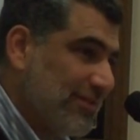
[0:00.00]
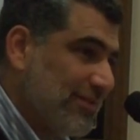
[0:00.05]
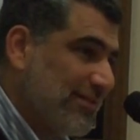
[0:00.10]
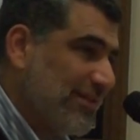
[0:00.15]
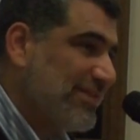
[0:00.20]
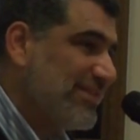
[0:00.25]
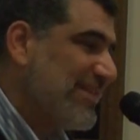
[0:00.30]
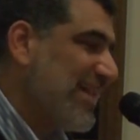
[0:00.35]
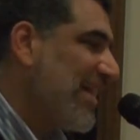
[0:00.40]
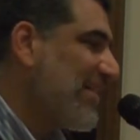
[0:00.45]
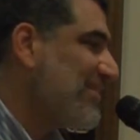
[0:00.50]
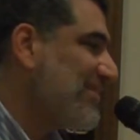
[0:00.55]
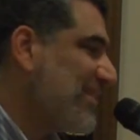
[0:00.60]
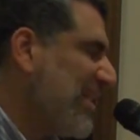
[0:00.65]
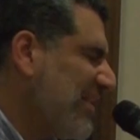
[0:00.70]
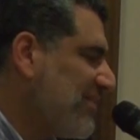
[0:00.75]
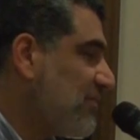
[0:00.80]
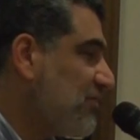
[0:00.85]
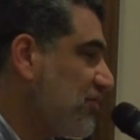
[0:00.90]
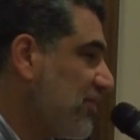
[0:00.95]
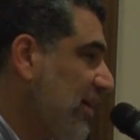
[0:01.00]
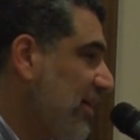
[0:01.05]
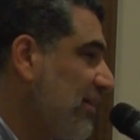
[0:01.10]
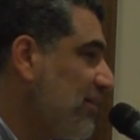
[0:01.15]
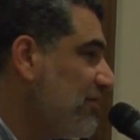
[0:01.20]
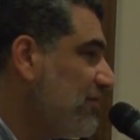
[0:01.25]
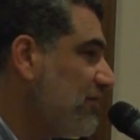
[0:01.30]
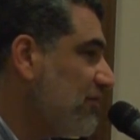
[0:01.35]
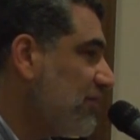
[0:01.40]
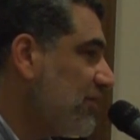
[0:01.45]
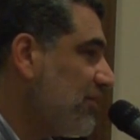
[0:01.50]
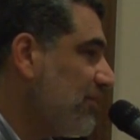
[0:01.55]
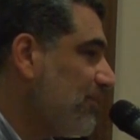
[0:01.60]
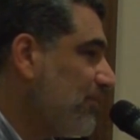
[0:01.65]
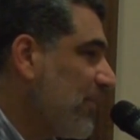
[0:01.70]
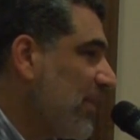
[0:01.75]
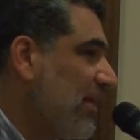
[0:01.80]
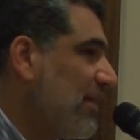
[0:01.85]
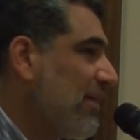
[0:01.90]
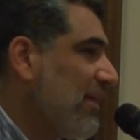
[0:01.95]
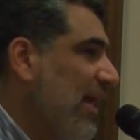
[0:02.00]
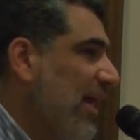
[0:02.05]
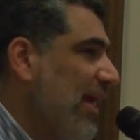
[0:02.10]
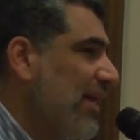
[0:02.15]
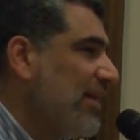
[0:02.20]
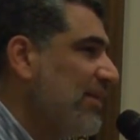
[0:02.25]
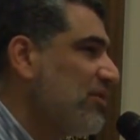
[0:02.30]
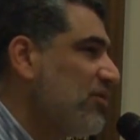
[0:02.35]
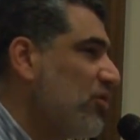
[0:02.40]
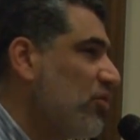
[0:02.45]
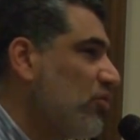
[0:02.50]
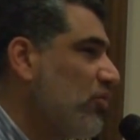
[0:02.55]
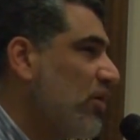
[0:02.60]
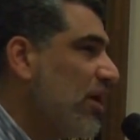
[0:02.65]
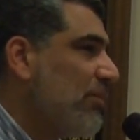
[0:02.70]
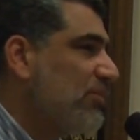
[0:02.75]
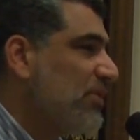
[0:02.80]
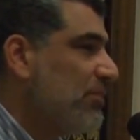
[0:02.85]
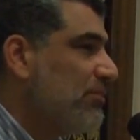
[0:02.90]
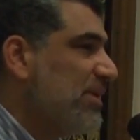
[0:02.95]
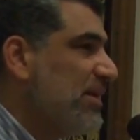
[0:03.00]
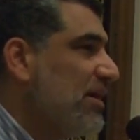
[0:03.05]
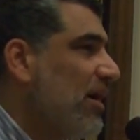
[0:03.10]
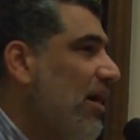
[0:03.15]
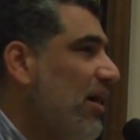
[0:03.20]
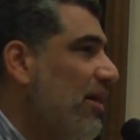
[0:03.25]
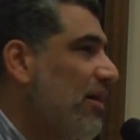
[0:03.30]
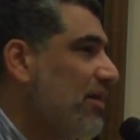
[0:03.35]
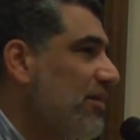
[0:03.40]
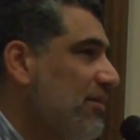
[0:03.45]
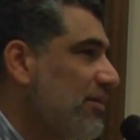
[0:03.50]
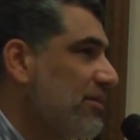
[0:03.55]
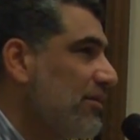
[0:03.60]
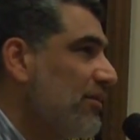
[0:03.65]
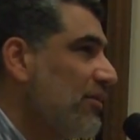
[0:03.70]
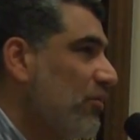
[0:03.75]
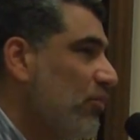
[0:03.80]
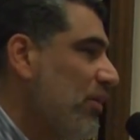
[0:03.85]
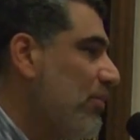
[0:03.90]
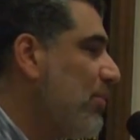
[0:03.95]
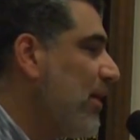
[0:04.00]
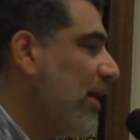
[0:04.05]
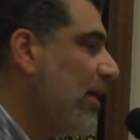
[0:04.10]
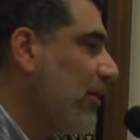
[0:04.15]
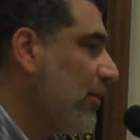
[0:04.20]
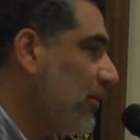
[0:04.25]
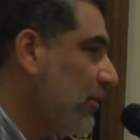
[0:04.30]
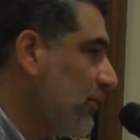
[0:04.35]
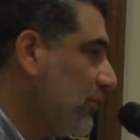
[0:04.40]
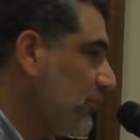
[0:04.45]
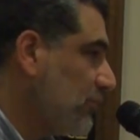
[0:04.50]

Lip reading: The text has changed, and it's corrupt beyond repair.